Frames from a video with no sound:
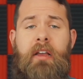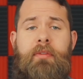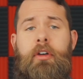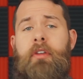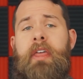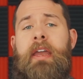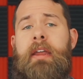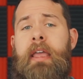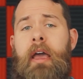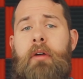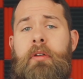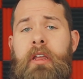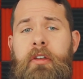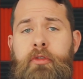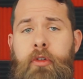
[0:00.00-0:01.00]
of all that
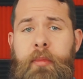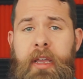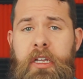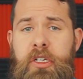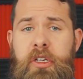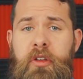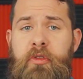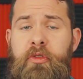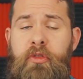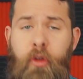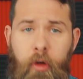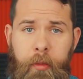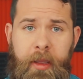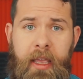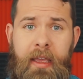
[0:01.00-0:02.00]
account information
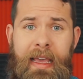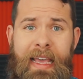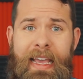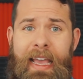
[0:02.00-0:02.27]
for me.